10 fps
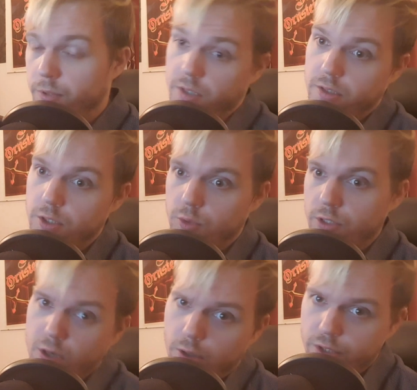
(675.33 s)
Because it's your
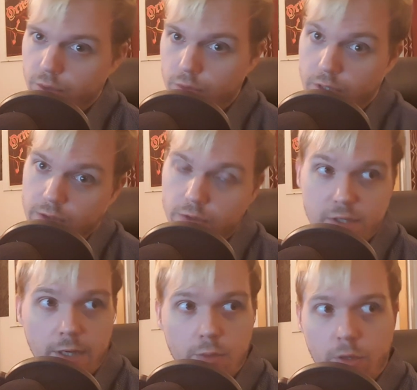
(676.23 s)
song, so you get to
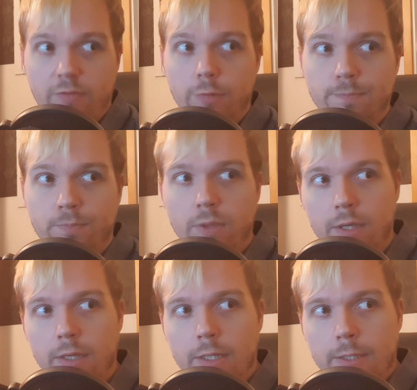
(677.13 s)
decide, whatever.
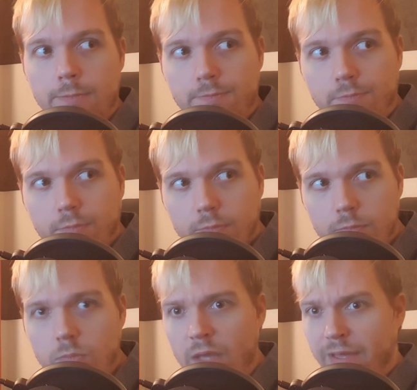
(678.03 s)

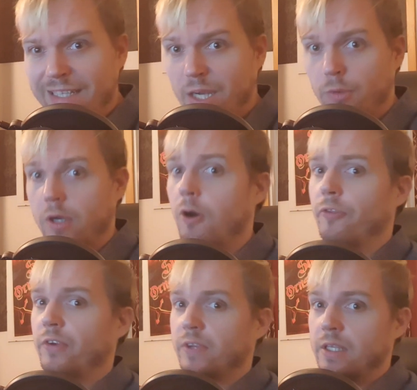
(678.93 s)
That's how the
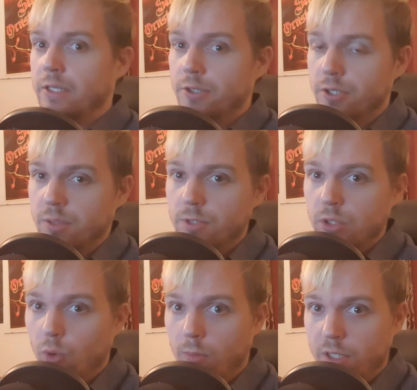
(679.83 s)
content ID system
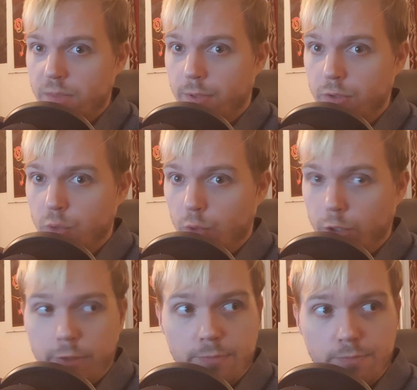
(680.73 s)
is normally supposed to
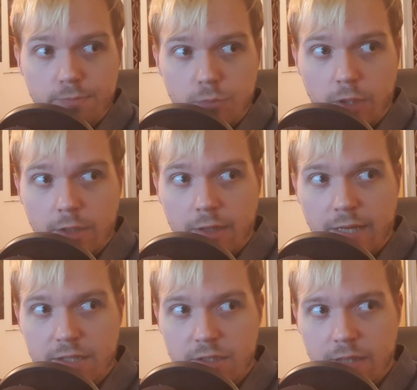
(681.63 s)
work, right? And
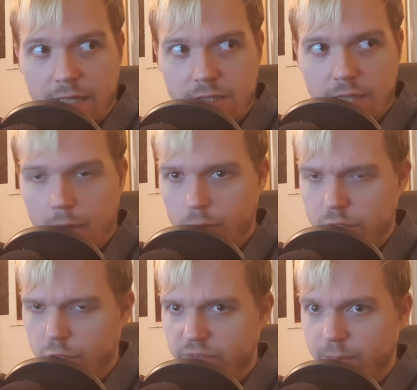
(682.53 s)
that's how
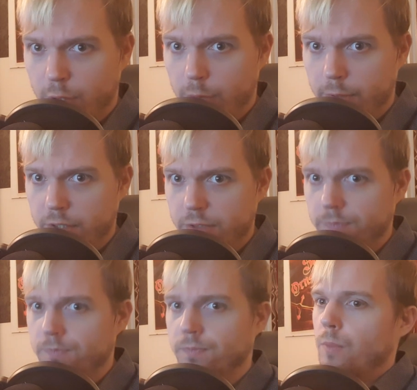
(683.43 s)
it serves a purpose.
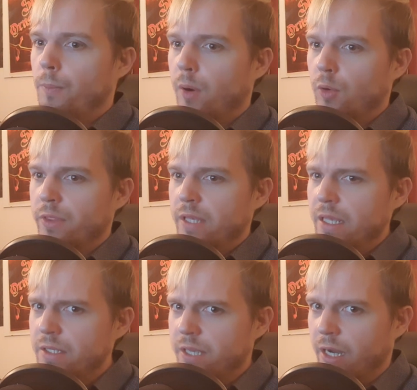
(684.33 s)
But what
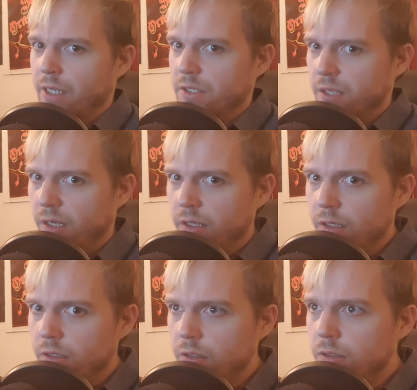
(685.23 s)
these guys
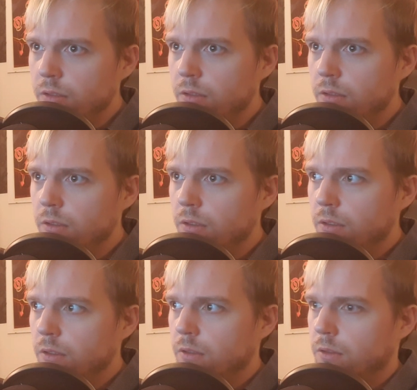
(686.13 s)
did,
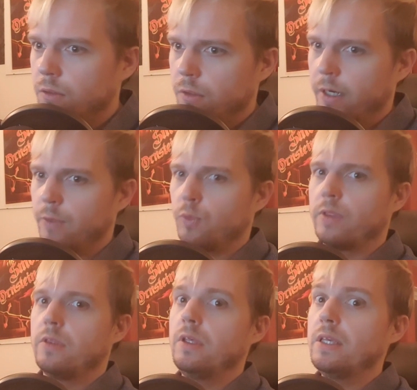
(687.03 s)
right?
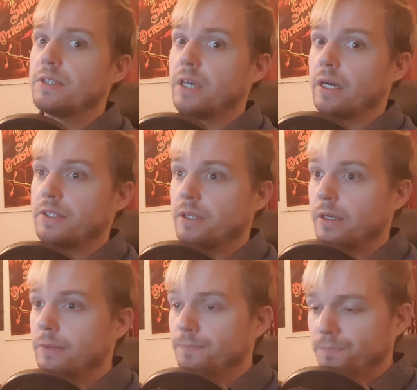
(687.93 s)
What these guys
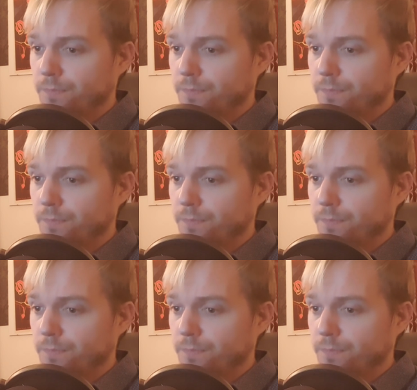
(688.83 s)
did